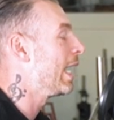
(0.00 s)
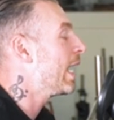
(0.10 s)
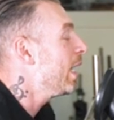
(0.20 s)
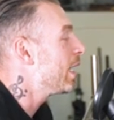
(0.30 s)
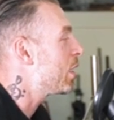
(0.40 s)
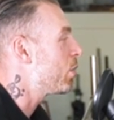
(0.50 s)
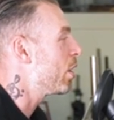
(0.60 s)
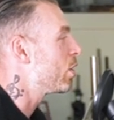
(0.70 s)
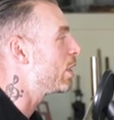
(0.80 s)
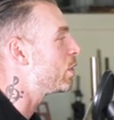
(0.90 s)
again, it's
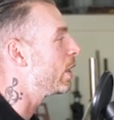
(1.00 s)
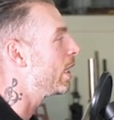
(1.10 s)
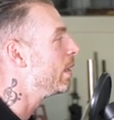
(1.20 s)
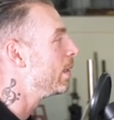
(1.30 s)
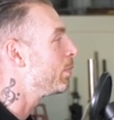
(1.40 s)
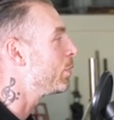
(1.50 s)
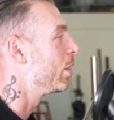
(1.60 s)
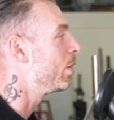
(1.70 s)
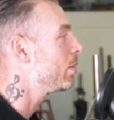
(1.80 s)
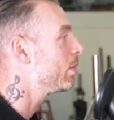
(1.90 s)
one of those ones where,
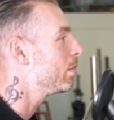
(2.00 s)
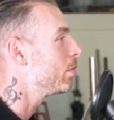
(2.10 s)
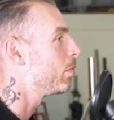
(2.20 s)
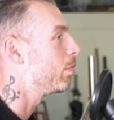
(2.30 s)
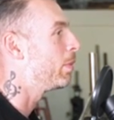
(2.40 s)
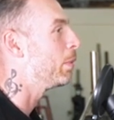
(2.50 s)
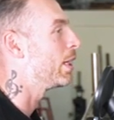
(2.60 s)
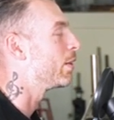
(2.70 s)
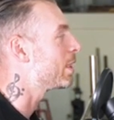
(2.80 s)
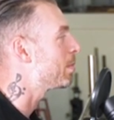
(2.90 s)
you know,
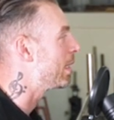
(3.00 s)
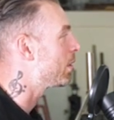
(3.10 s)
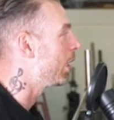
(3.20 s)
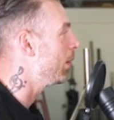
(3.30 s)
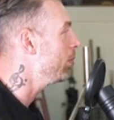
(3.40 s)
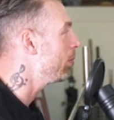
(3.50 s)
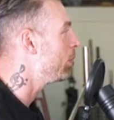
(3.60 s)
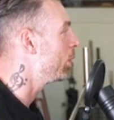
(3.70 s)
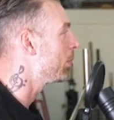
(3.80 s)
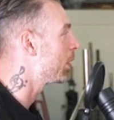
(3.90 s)
people underestimate time.
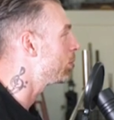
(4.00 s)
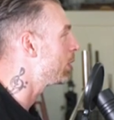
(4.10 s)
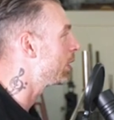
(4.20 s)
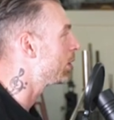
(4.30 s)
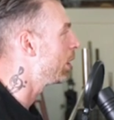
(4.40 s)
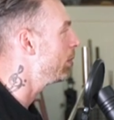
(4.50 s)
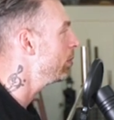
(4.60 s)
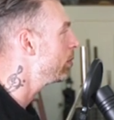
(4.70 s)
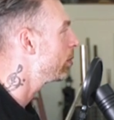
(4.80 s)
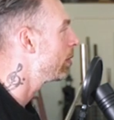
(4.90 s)
Building muscle takes time.